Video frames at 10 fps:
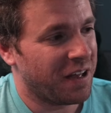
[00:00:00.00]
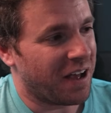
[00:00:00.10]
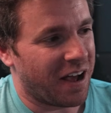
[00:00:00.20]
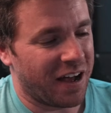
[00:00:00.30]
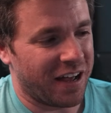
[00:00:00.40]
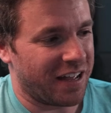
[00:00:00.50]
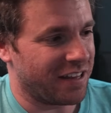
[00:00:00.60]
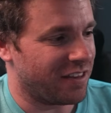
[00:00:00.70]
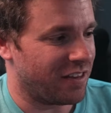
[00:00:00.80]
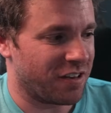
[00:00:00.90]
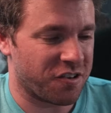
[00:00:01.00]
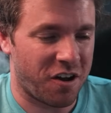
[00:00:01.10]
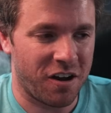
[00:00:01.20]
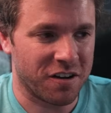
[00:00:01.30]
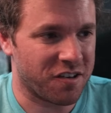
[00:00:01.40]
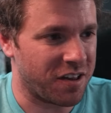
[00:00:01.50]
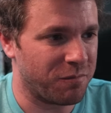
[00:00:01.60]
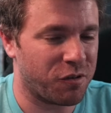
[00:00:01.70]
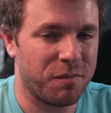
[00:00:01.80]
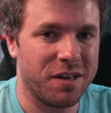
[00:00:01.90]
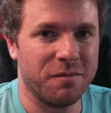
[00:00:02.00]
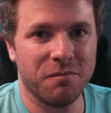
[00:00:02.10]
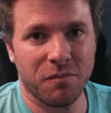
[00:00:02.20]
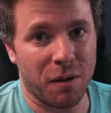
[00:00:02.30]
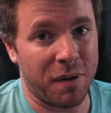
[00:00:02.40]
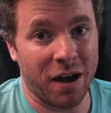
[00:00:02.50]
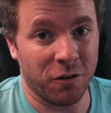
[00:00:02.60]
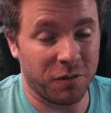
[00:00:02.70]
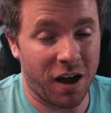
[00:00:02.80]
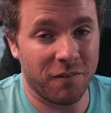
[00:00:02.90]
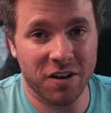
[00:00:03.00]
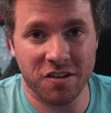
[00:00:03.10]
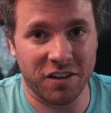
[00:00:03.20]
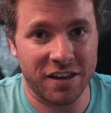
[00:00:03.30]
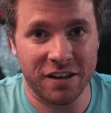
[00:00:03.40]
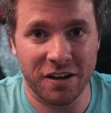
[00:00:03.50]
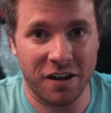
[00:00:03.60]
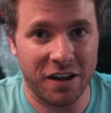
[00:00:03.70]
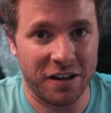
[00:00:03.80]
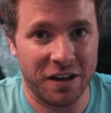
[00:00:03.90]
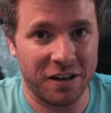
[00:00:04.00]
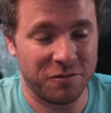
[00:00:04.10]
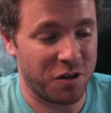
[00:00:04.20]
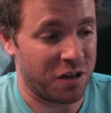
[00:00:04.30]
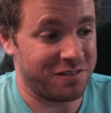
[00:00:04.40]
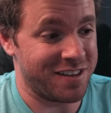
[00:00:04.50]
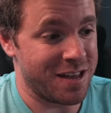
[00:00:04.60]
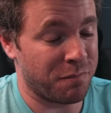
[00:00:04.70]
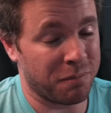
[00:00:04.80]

The song seemed to be about obviously a deep